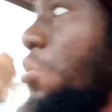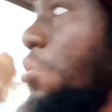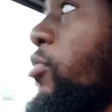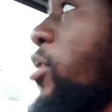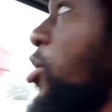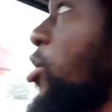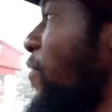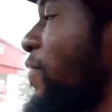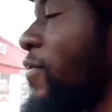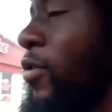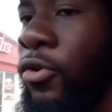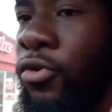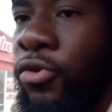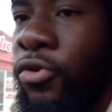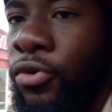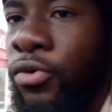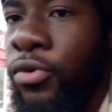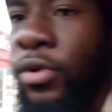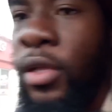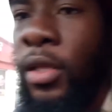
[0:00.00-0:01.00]
the rest of the
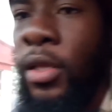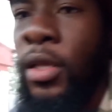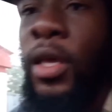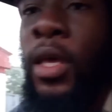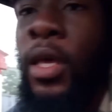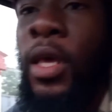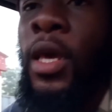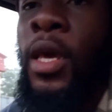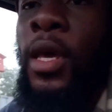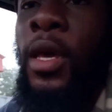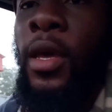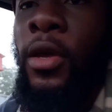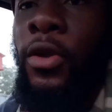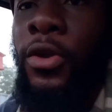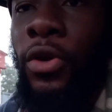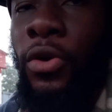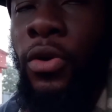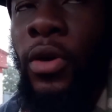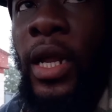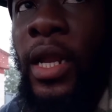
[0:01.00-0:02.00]
crew, you
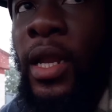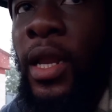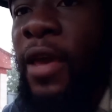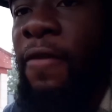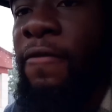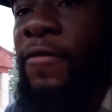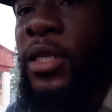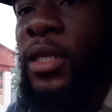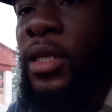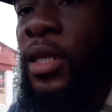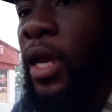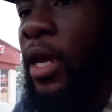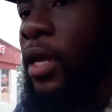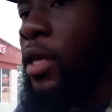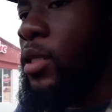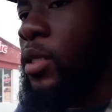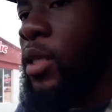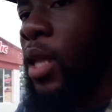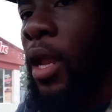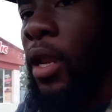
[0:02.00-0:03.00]
know, had left. They are
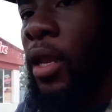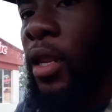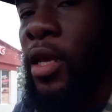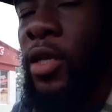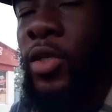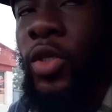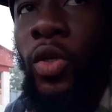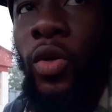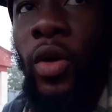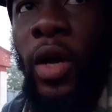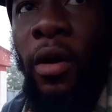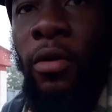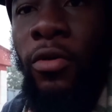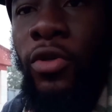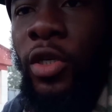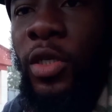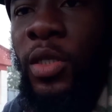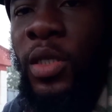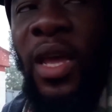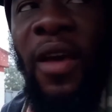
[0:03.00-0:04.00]
inside there, so I'll
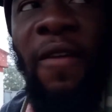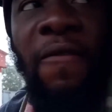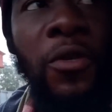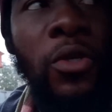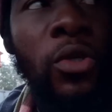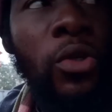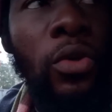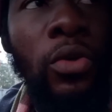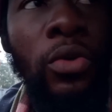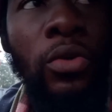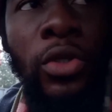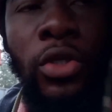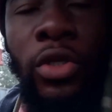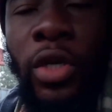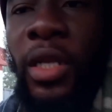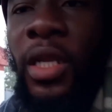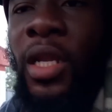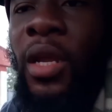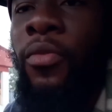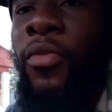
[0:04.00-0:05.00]
just have to go
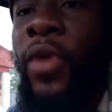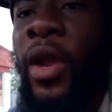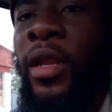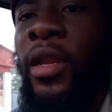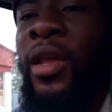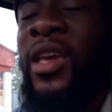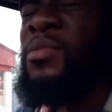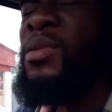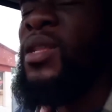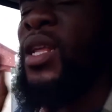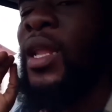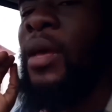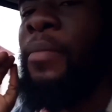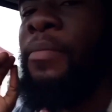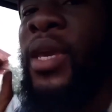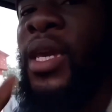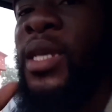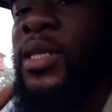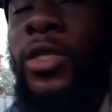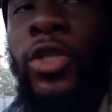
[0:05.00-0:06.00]
join them right now. It's been an
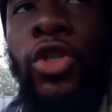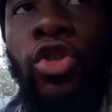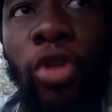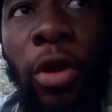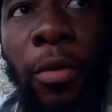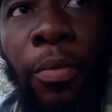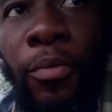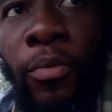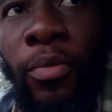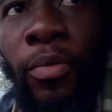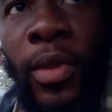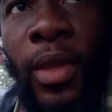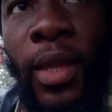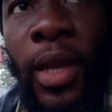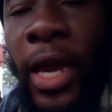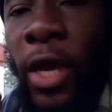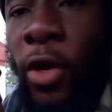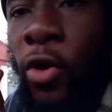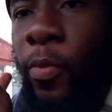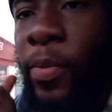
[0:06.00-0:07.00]
amazing trip.
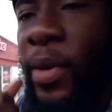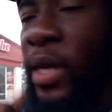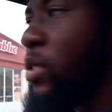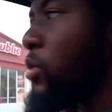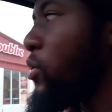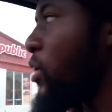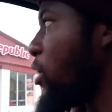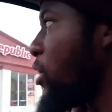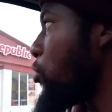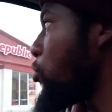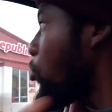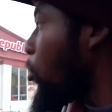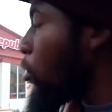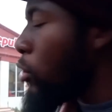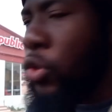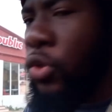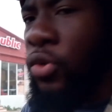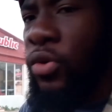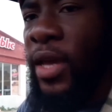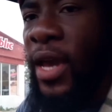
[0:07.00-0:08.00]
I hope I still get to talk
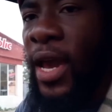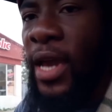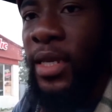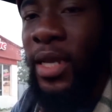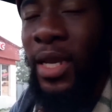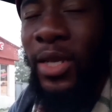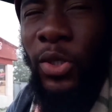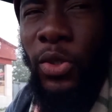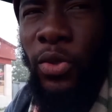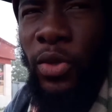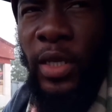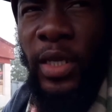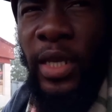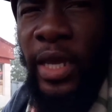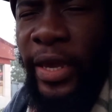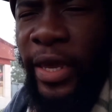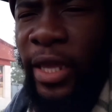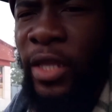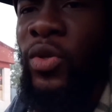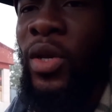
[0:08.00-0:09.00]
to you guys as soon as I
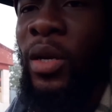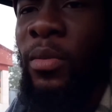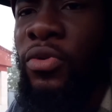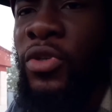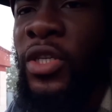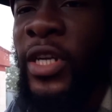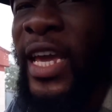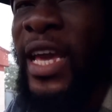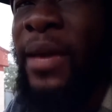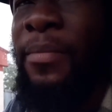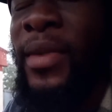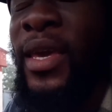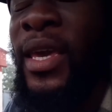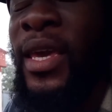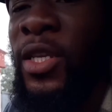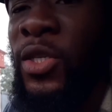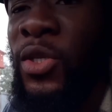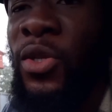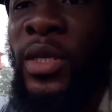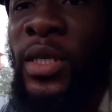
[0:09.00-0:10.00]
get to Abuja. I am
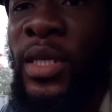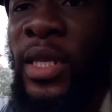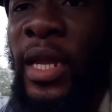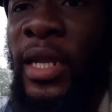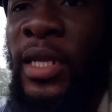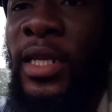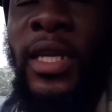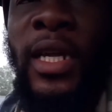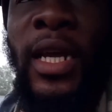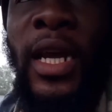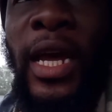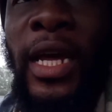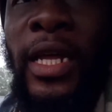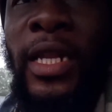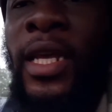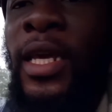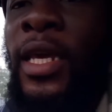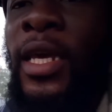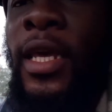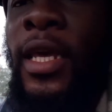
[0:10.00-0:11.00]
exhausted and
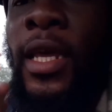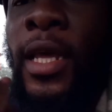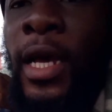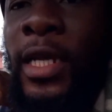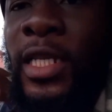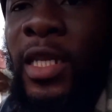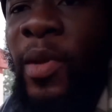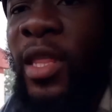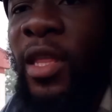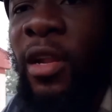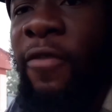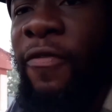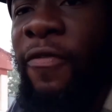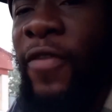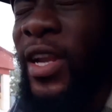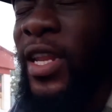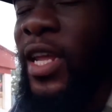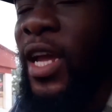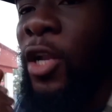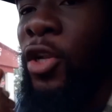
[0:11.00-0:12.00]
as a matter of
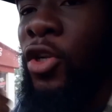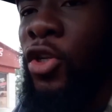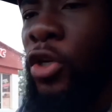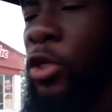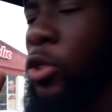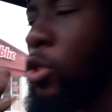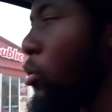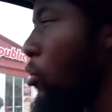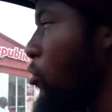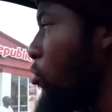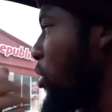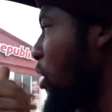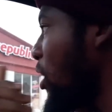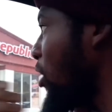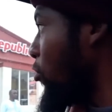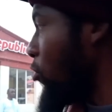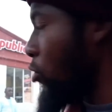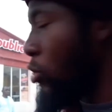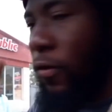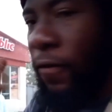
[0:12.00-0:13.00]
fact there are just loads and
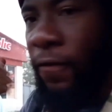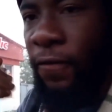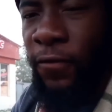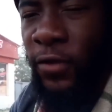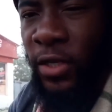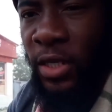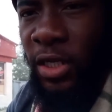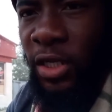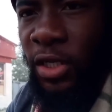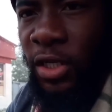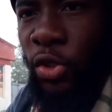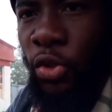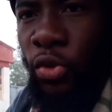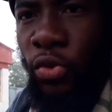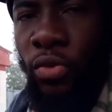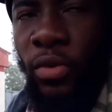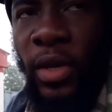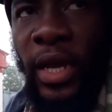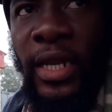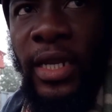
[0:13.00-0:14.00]
loads of footages
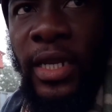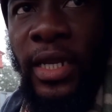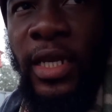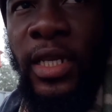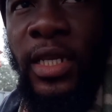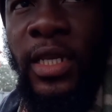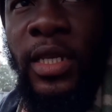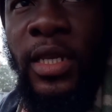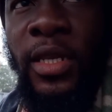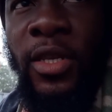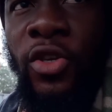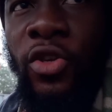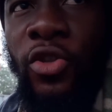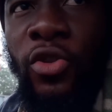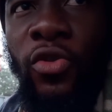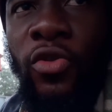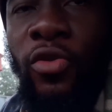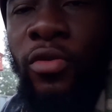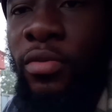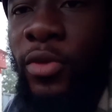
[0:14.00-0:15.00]
to edit you
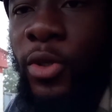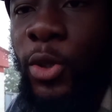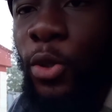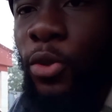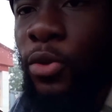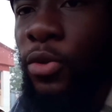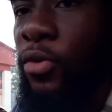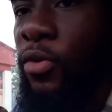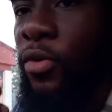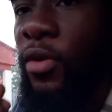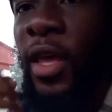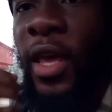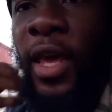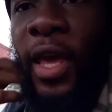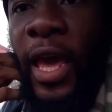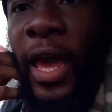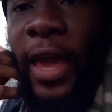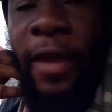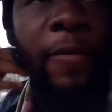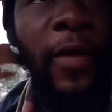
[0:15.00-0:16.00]
know so
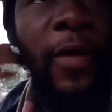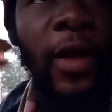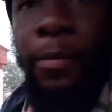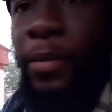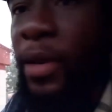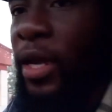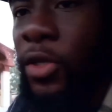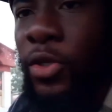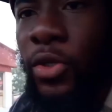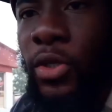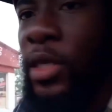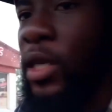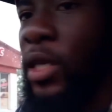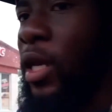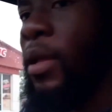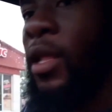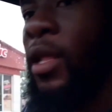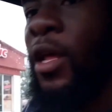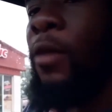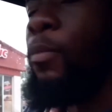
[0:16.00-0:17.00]
in I'm beginning to think
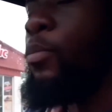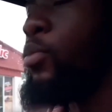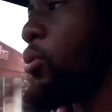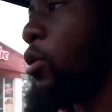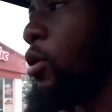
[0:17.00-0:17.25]
about how I put